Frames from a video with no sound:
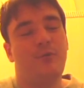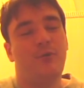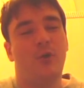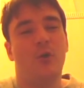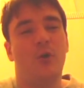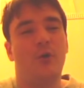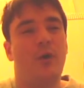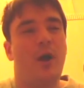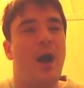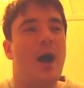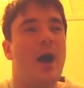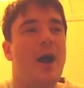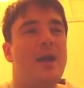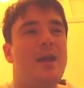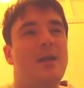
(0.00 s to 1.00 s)

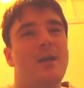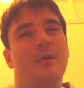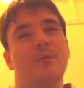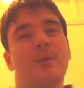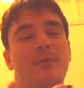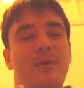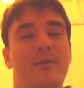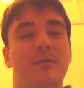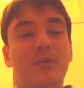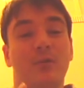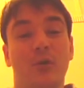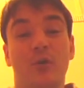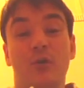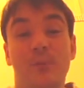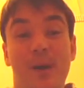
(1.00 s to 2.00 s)
tori, and we've even
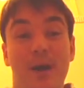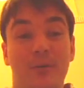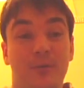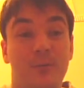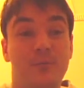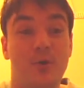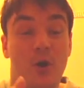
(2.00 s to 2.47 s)
talked about some